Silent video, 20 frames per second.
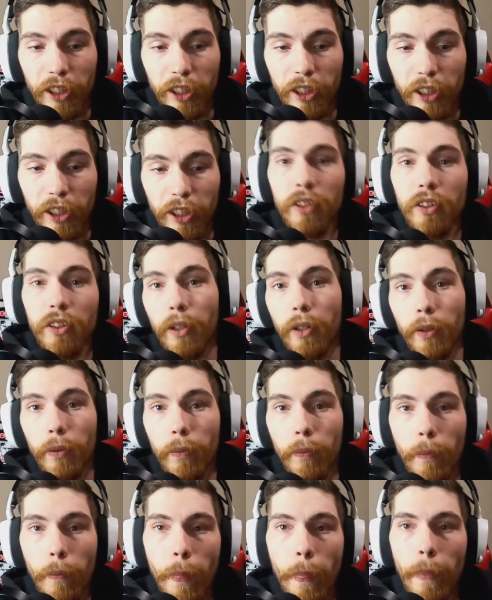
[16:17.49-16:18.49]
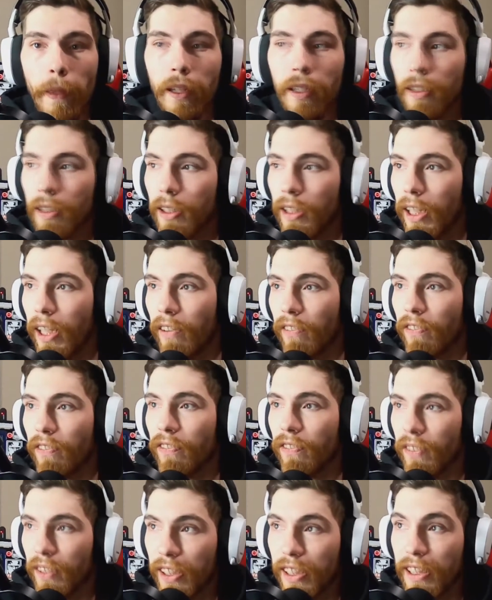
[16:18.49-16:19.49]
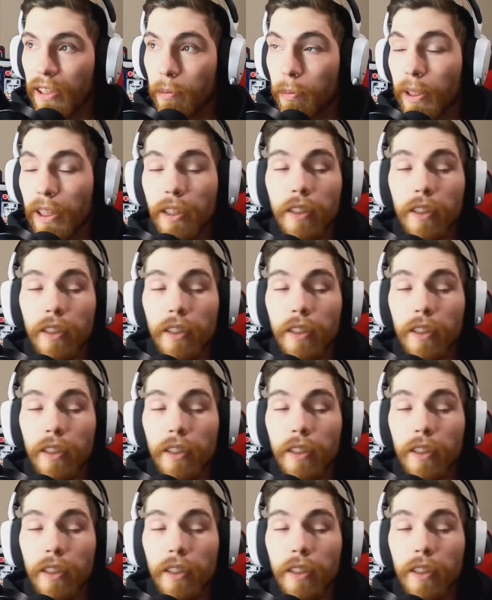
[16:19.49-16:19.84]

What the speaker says: so if need be.